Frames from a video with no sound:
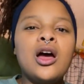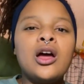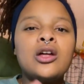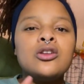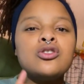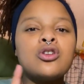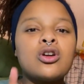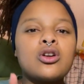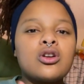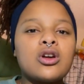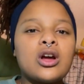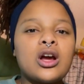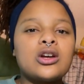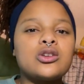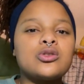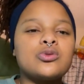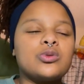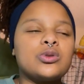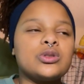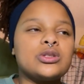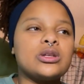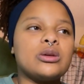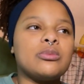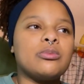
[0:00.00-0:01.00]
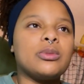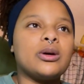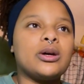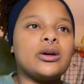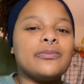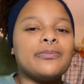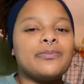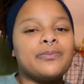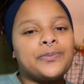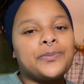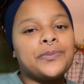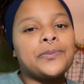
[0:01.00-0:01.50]
Not our actual son, but
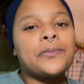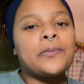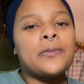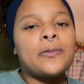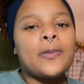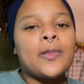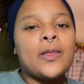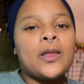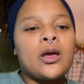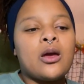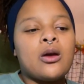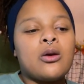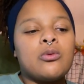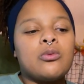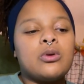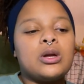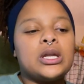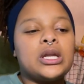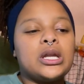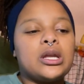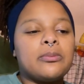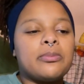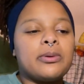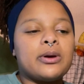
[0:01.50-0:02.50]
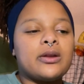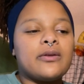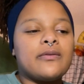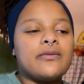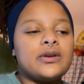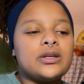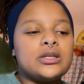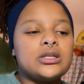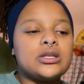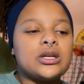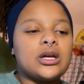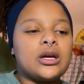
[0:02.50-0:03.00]
we ended up on a
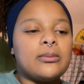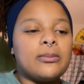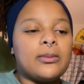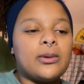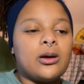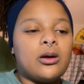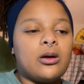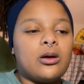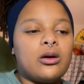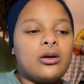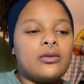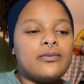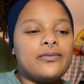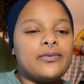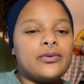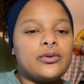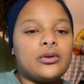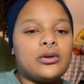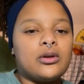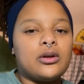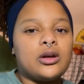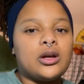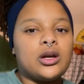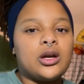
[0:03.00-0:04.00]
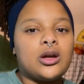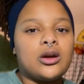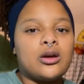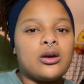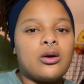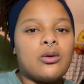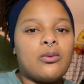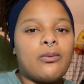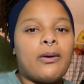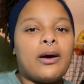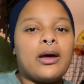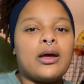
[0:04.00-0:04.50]
FaceTime call for a
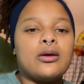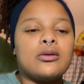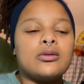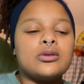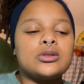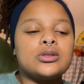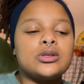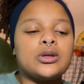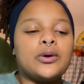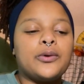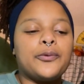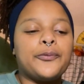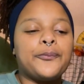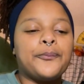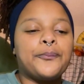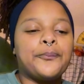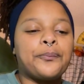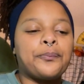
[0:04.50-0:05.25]
while, so